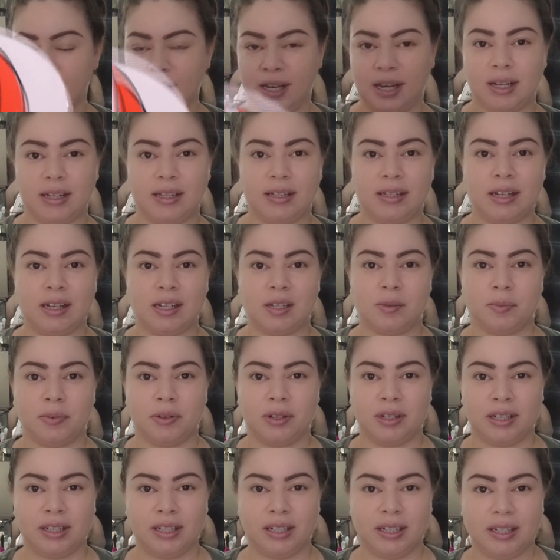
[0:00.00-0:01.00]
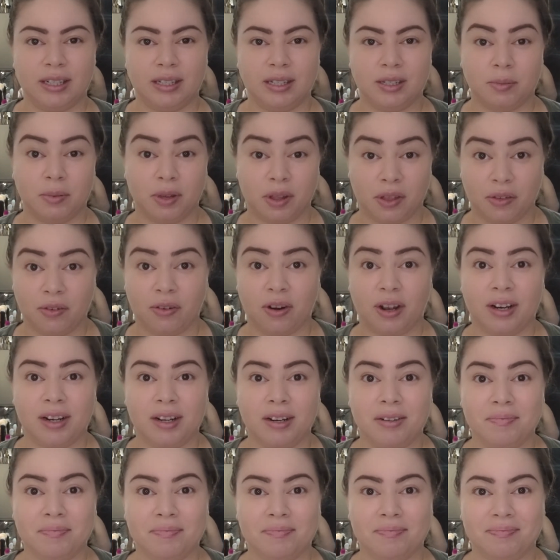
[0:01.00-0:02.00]
they desperately need to be
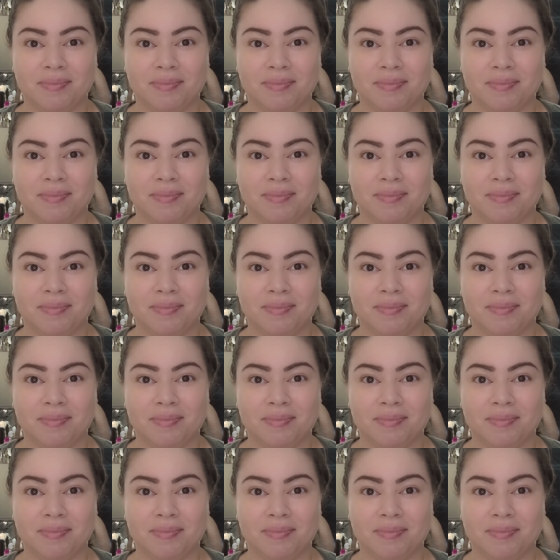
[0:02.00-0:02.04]
threaded.